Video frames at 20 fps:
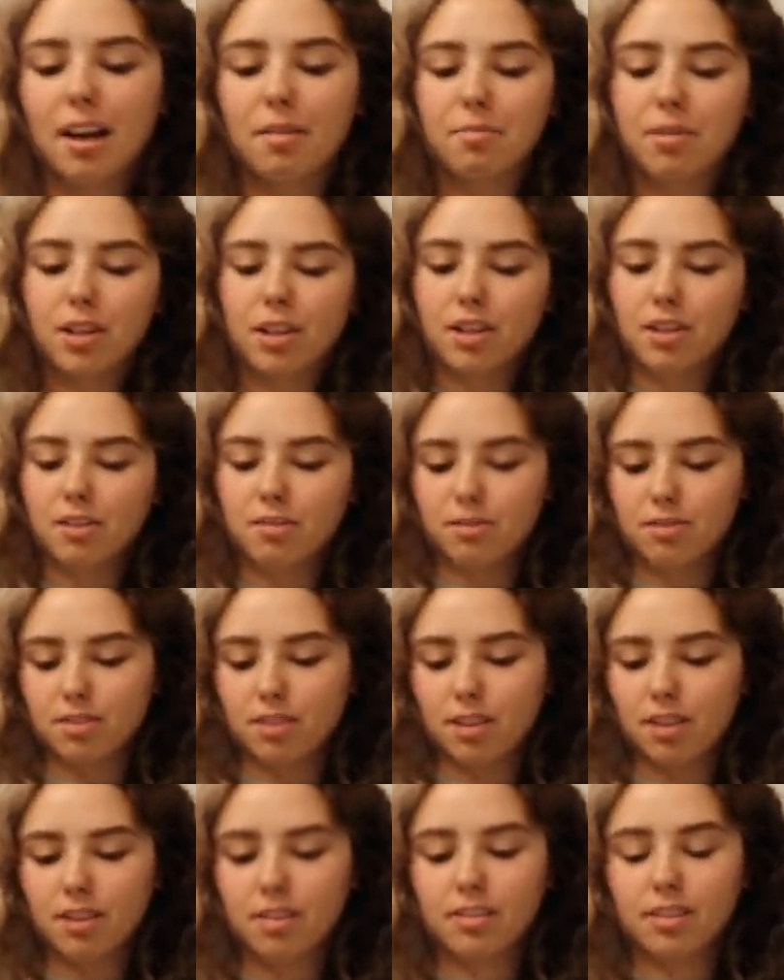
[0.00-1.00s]
I'm gonna
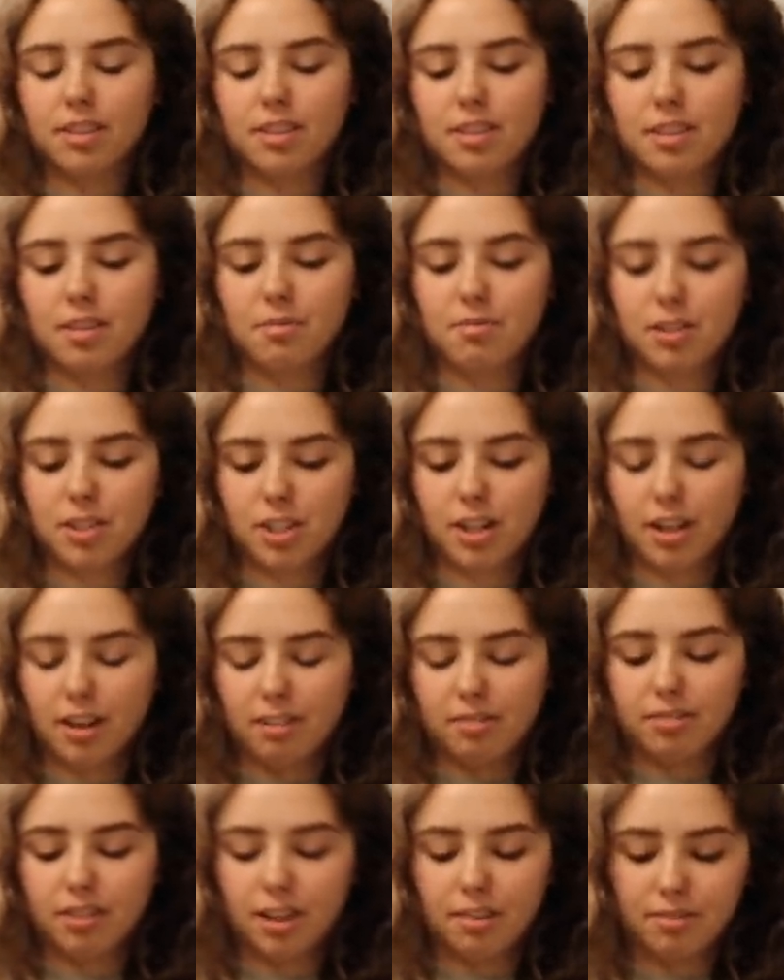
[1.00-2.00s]
use, let's see how much I
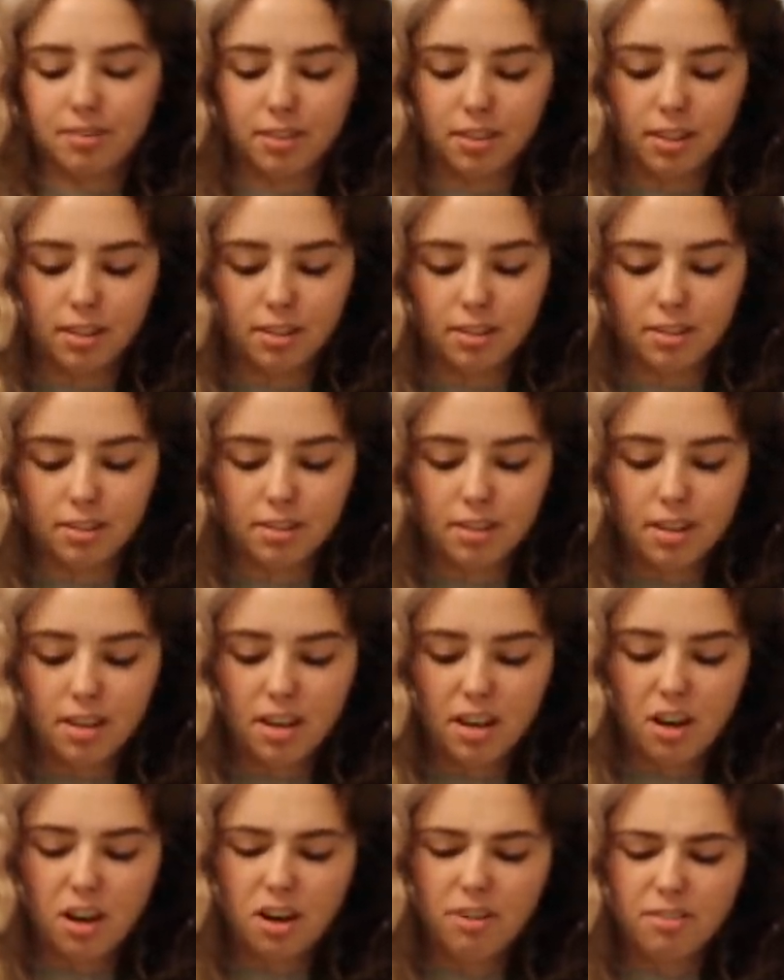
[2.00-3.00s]
have left of this.
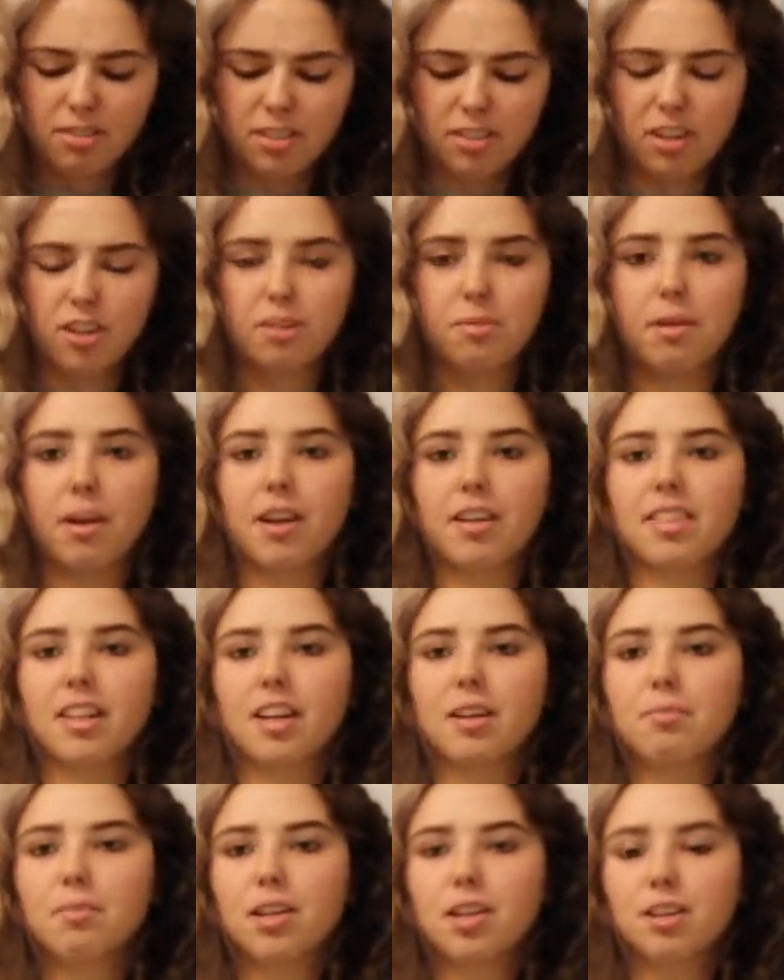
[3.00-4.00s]
I have a solid amount. I think
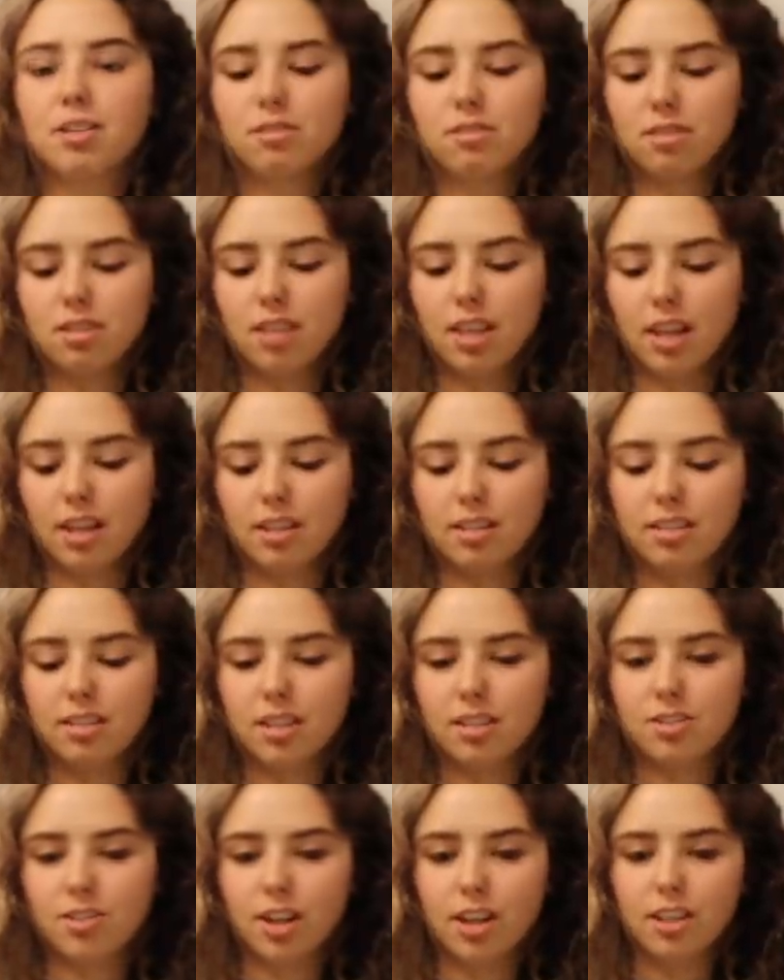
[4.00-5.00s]
I'm gonna use this
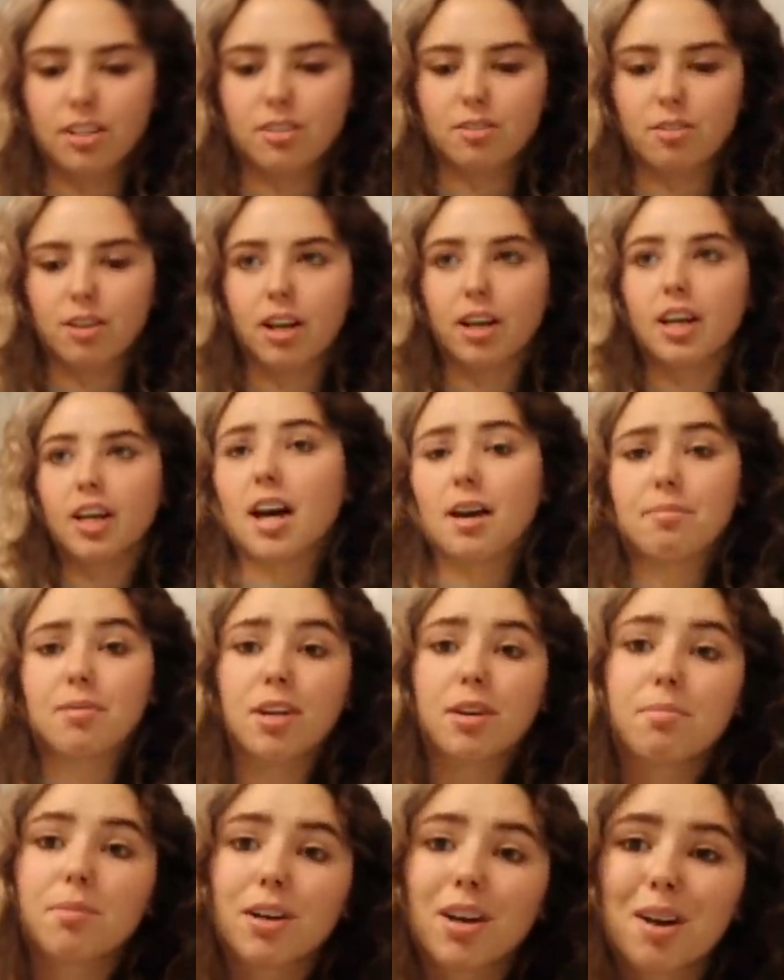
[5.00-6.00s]
and try to do it. I'm
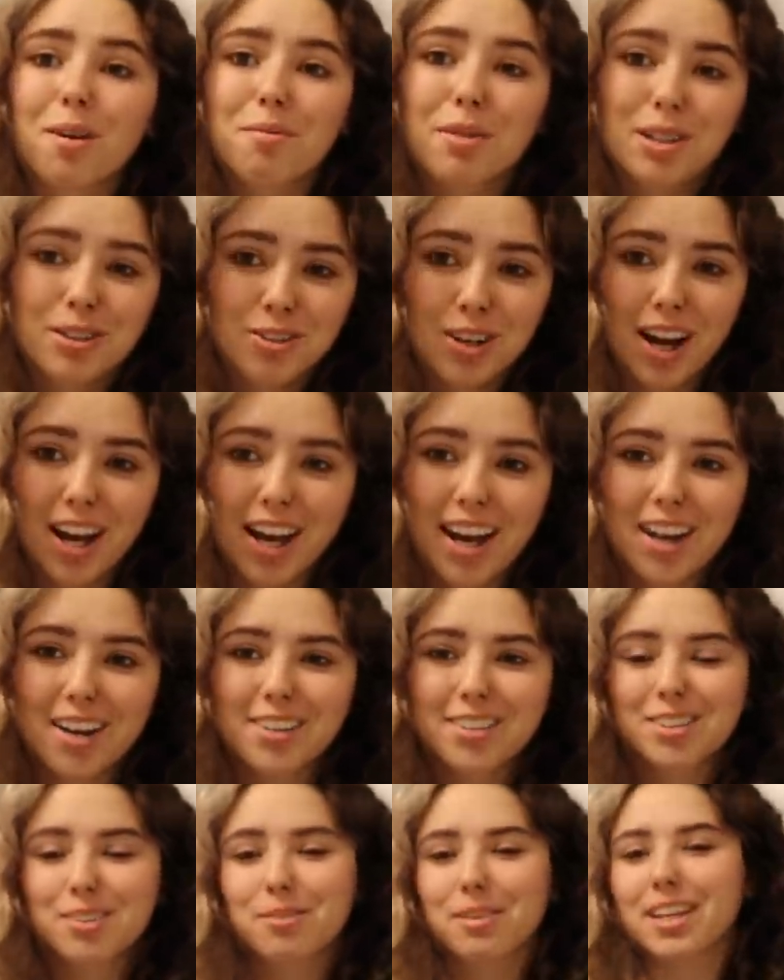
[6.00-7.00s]
gonna put it on my dry hair
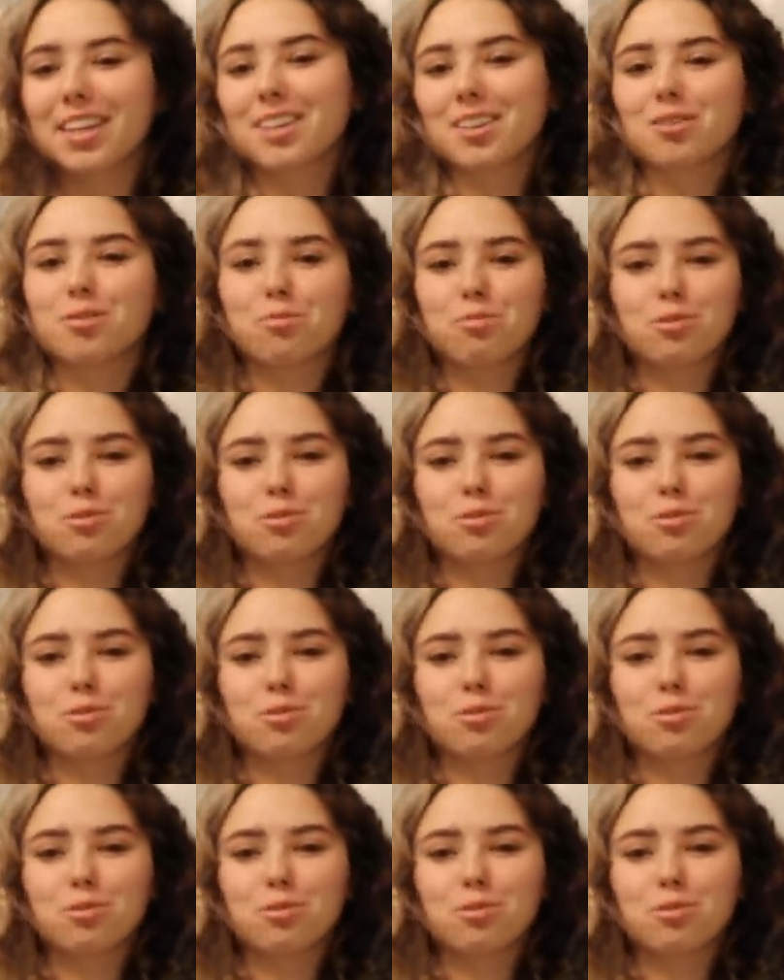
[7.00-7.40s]
so we get those